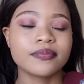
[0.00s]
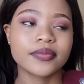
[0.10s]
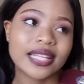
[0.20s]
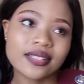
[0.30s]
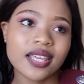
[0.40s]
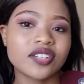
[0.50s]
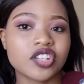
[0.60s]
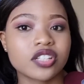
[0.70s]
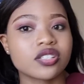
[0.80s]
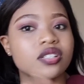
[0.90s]
that's the
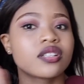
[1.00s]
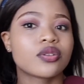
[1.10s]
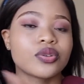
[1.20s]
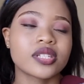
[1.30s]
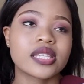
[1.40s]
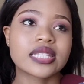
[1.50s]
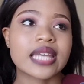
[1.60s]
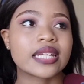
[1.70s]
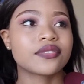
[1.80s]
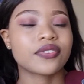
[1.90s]
injection. Those are the
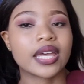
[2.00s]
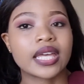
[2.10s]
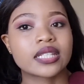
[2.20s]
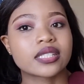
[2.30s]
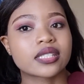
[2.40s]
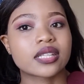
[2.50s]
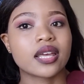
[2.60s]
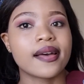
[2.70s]
side effects.